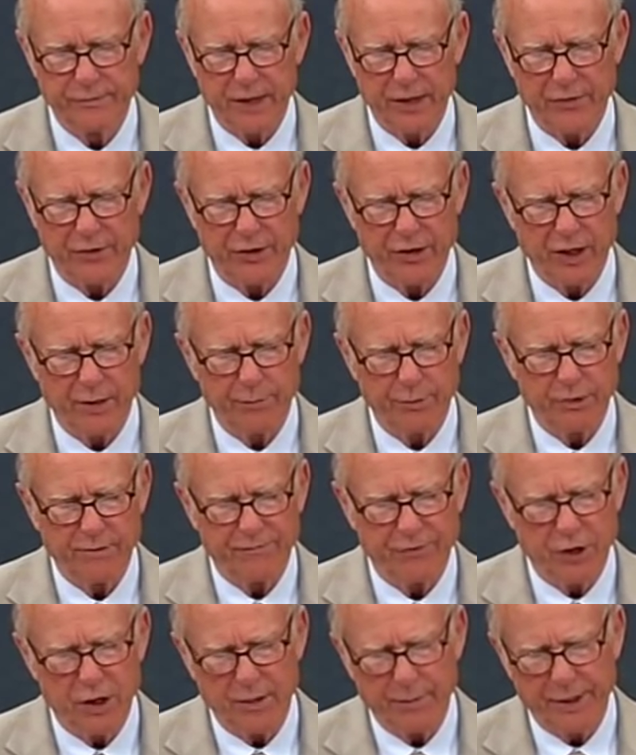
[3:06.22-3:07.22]
And the number of
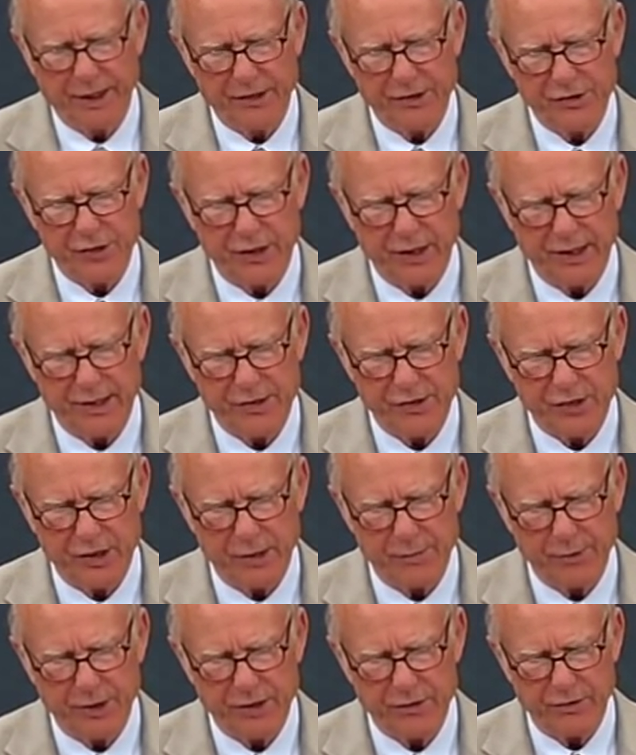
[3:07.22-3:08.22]
farming estates
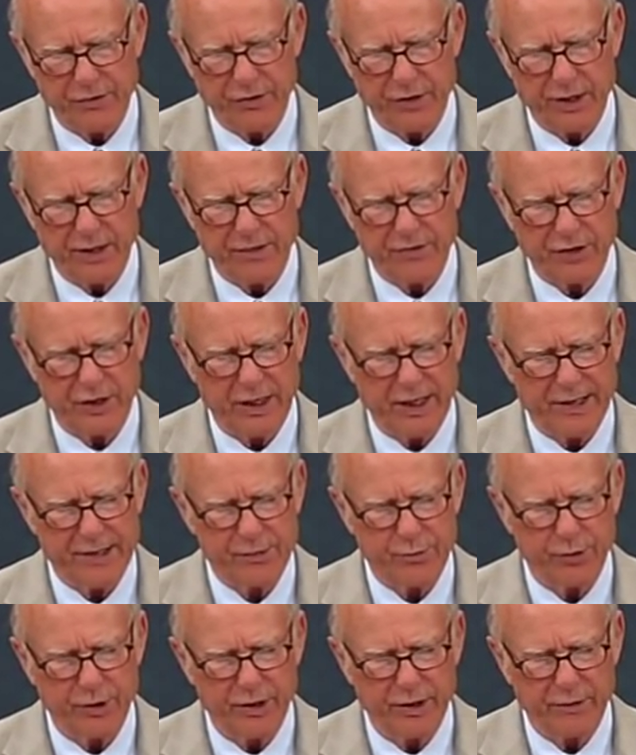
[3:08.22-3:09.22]
subject to the death
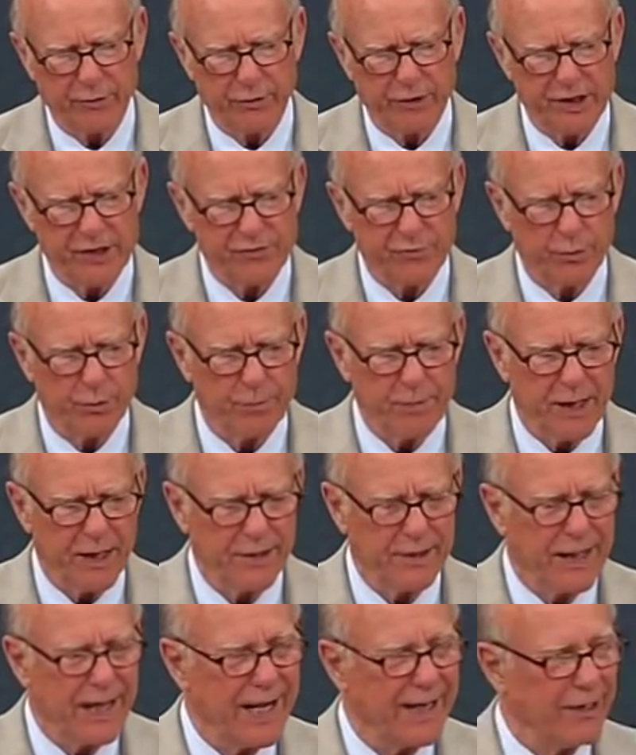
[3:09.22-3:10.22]
tax would increase from
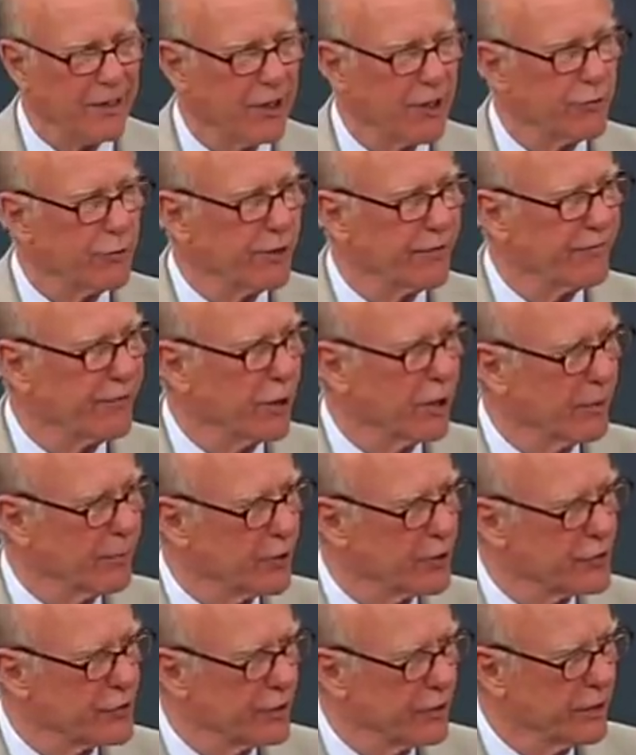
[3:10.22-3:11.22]
about 900
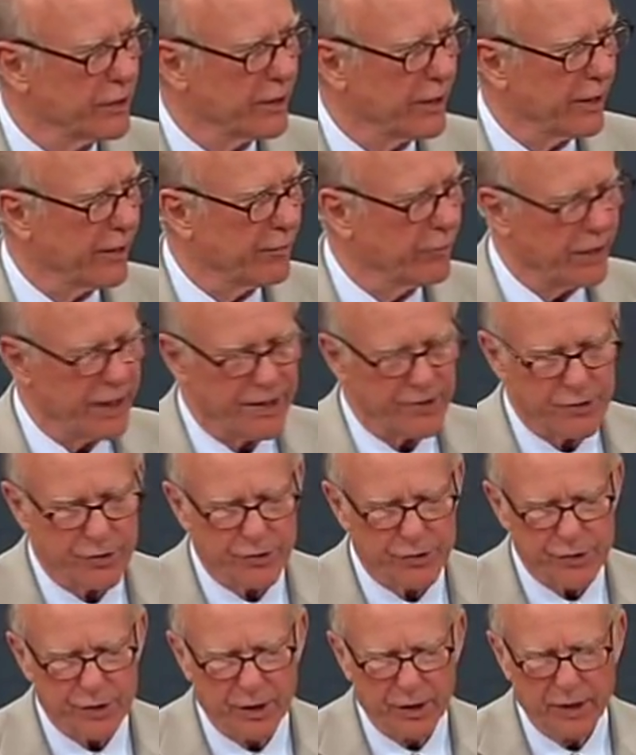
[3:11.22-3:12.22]
farmers and
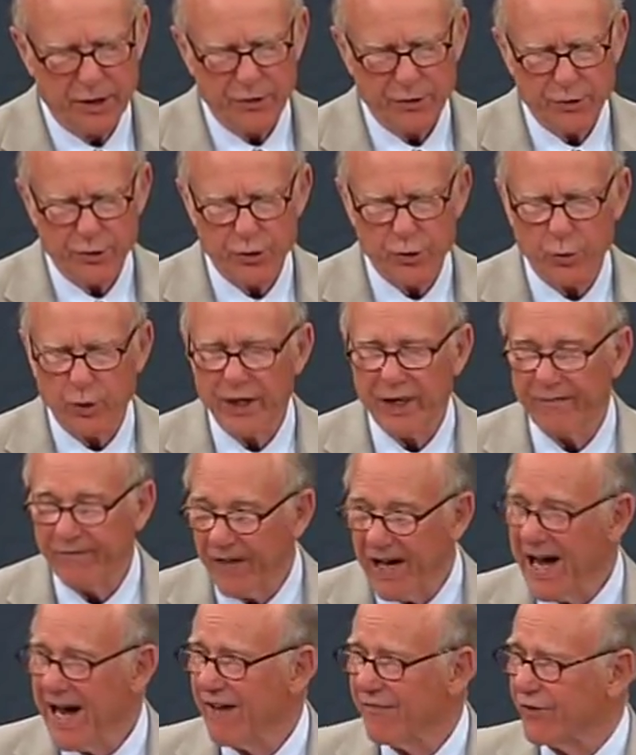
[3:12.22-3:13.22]
ranchers to
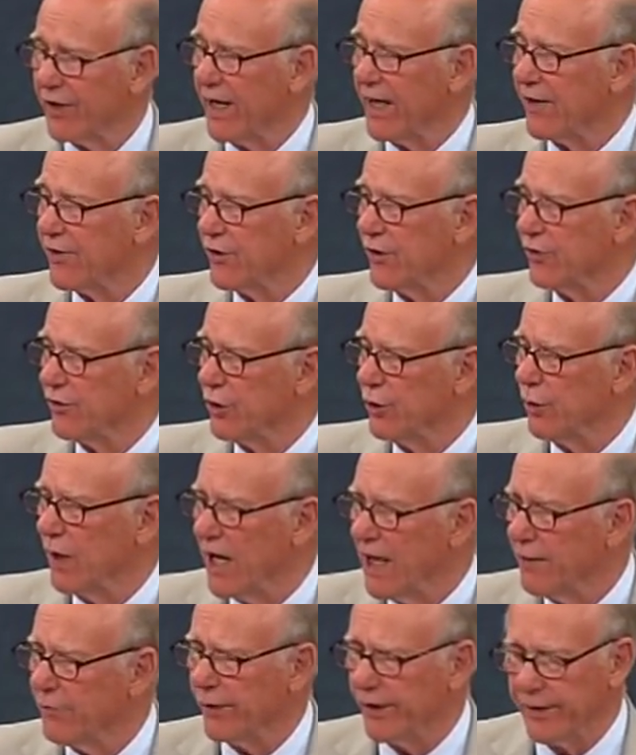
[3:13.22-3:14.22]

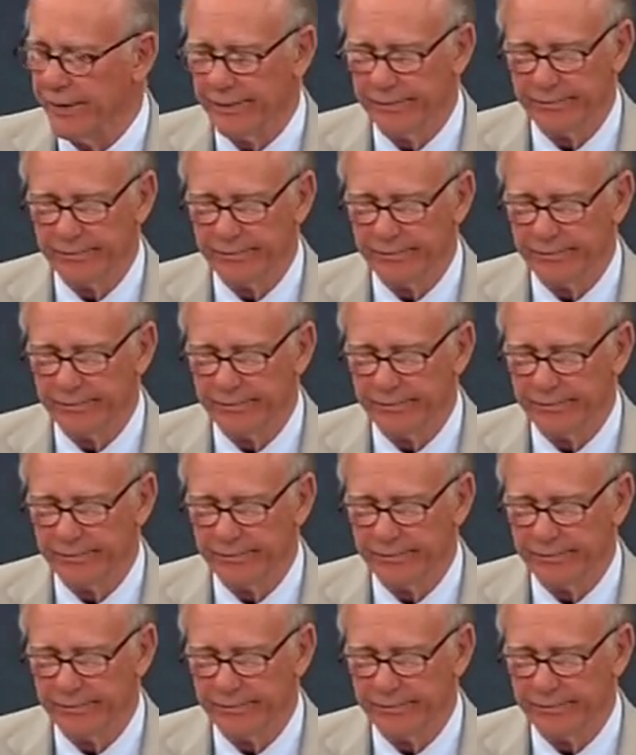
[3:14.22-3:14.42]
25,200.